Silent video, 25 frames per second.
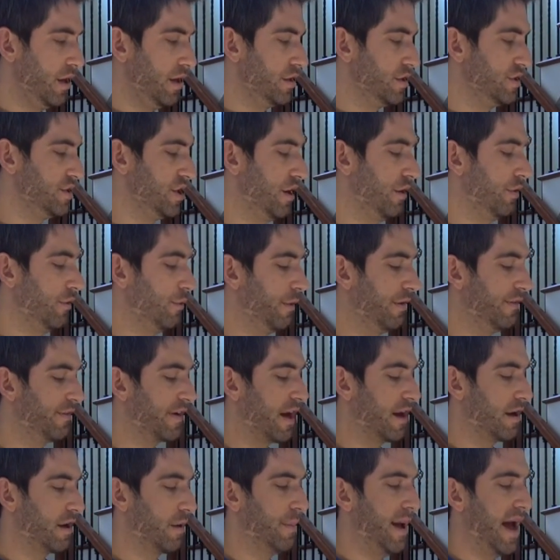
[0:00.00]
So we've
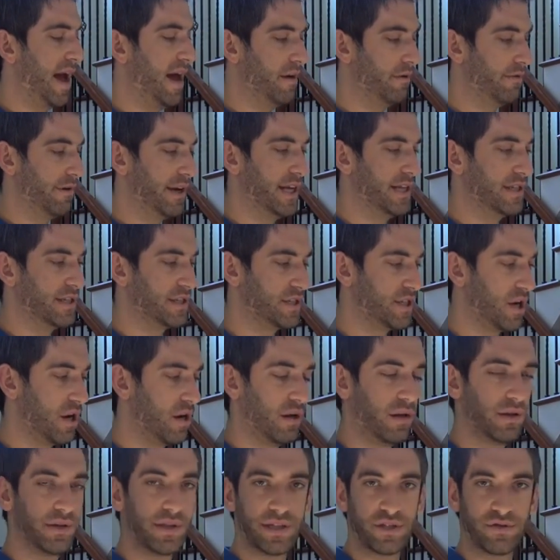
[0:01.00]
got our battery
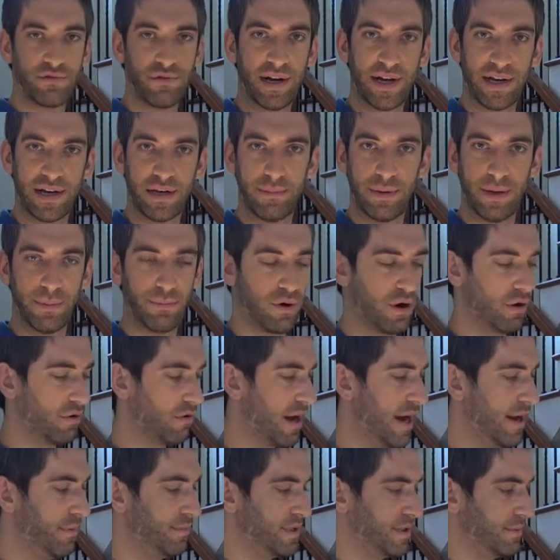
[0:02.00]
installed. It's ready to be
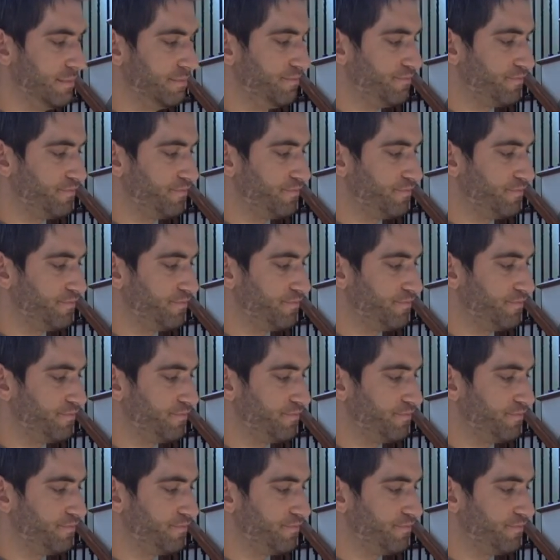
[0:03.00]
programmed.